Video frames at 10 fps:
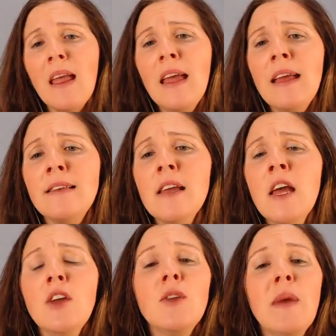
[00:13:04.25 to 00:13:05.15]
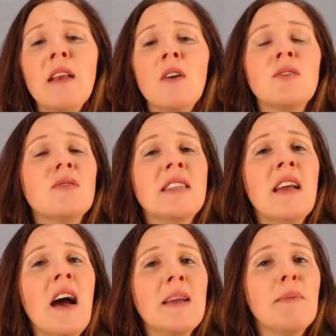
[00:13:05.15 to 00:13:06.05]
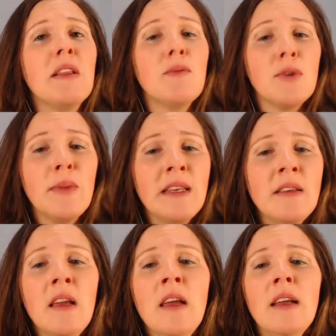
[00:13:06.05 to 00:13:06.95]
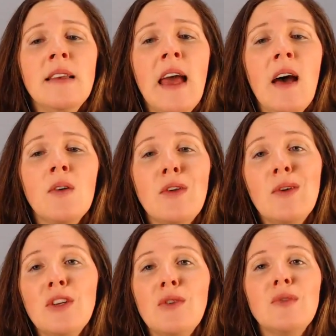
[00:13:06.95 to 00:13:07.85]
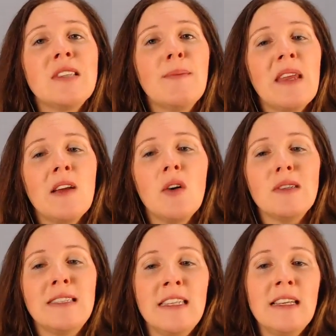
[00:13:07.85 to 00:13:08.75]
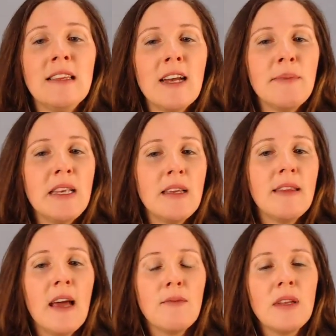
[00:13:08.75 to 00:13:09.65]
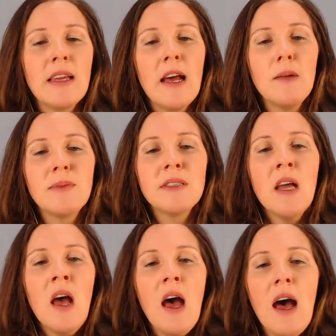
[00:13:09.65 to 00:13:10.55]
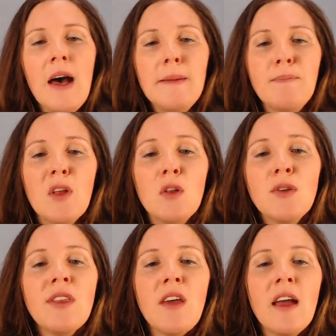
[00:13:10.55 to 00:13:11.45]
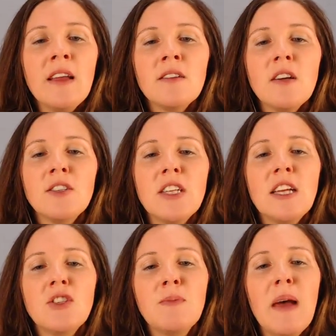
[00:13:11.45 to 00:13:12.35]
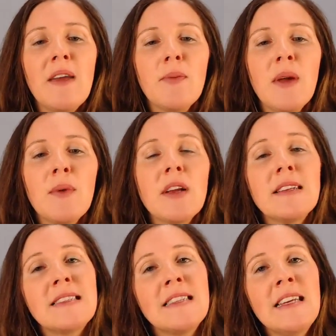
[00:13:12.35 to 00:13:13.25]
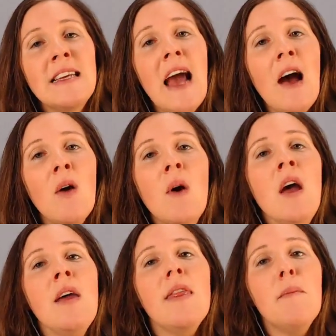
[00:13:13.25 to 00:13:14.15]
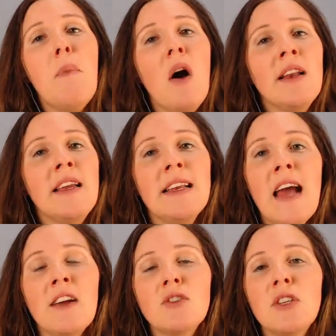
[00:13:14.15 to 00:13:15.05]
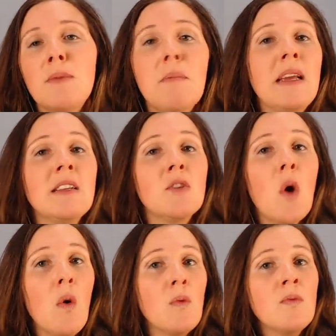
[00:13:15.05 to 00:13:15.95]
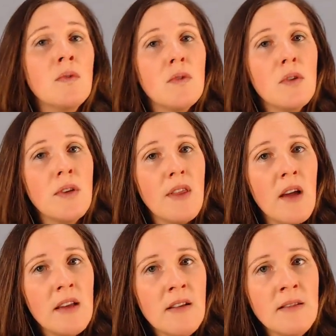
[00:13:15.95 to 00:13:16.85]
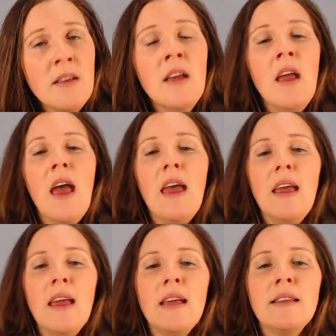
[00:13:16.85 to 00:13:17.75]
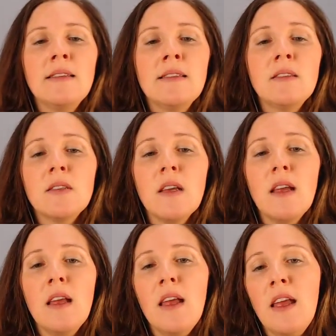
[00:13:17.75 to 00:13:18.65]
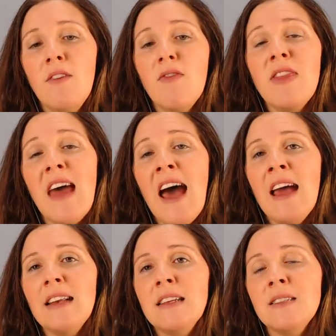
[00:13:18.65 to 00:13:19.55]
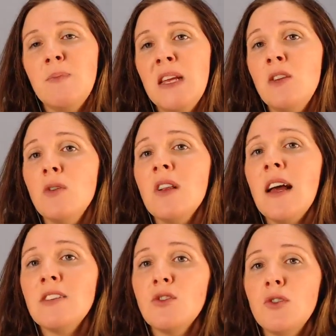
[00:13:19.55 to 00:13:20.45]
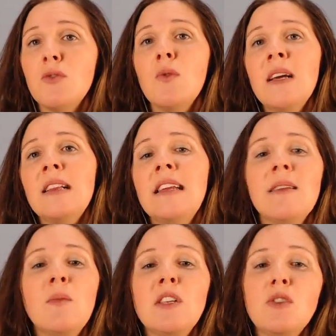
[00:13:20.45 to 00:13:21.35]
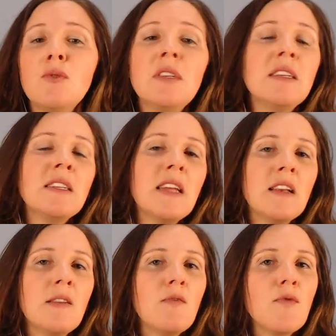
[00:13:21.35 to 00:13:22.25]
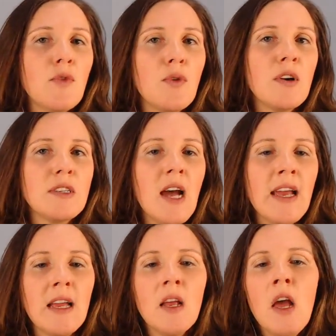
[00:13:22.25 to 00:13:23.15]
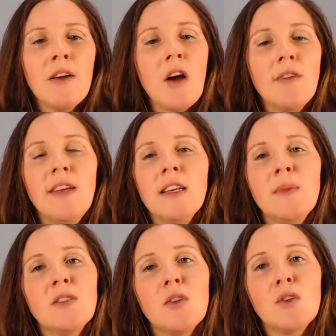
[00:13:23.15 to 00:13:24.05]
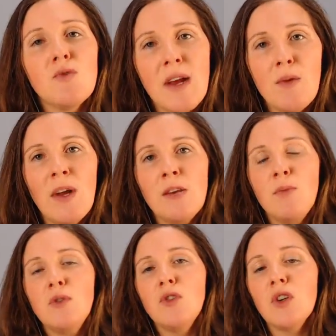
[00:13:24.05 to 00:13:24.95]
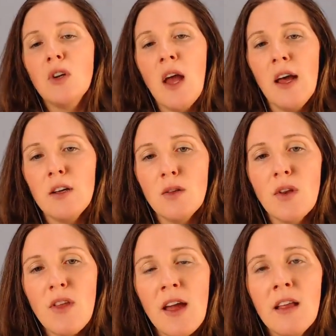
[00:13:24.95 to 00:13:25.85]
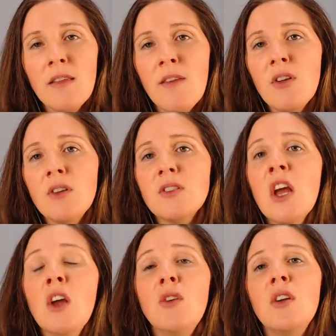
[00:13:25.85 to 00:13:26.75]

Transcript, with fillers: And you might also see high bilirubin. Now, you can use something called D-limonene. That really helps. Glutathione conjugation pathway, we're going to see how the body can actually make its own glutathione. And if that is being utilized too quickly, then we do need to get it through our diet. Coffee enemas are a great way to boost your glutathione levels.